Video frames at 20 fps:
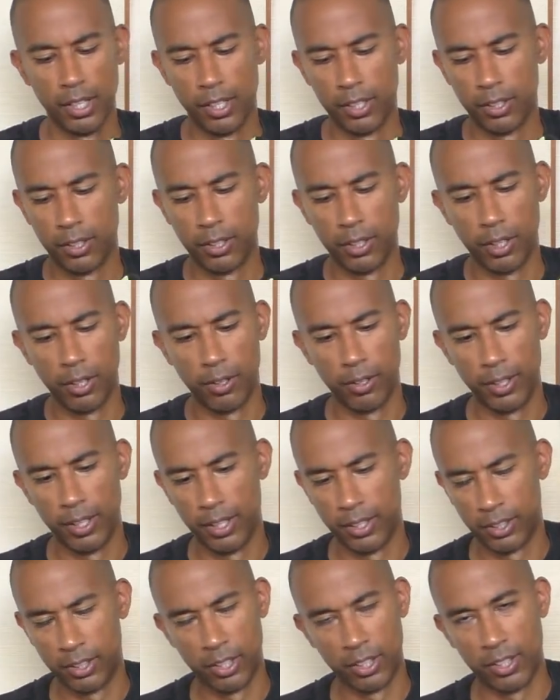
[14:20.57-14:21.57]
So
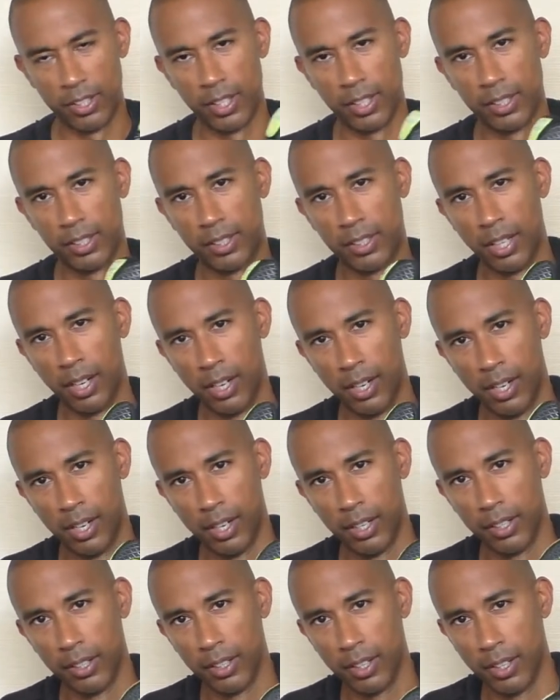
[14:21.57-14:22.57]
it's just a
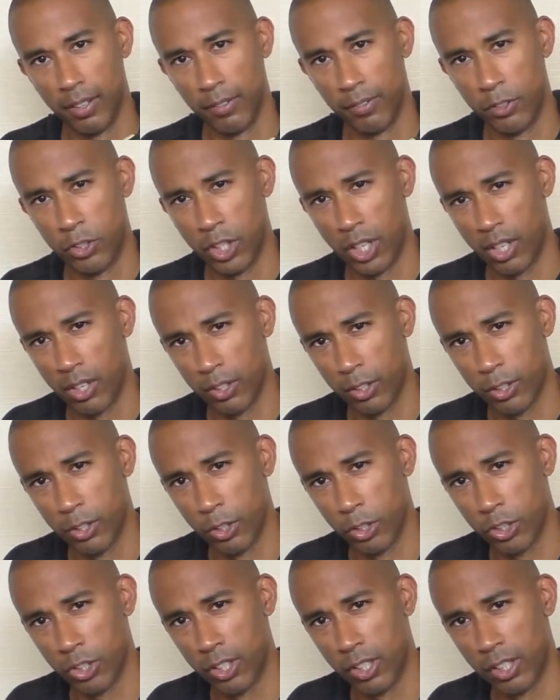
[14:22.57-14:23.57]
ton of gel
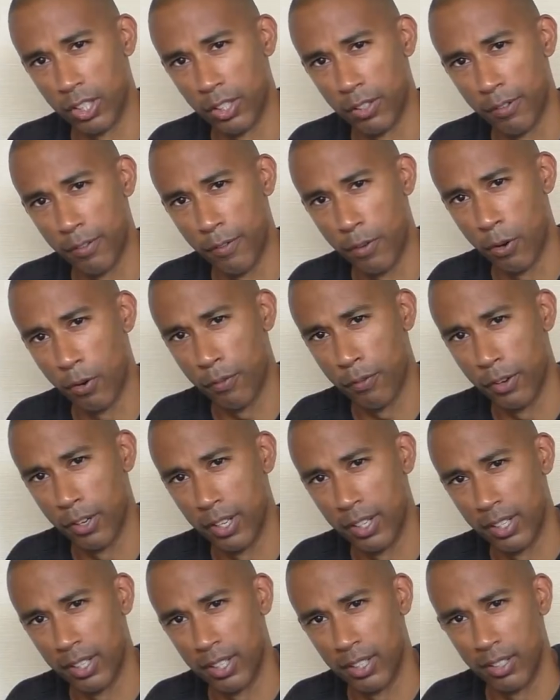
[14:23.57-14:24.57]
cushioning in the forefoot
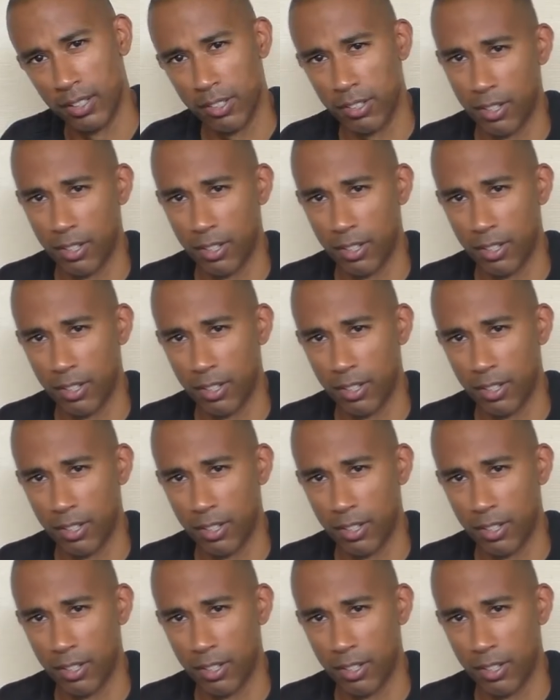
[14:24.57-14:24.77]
and heel.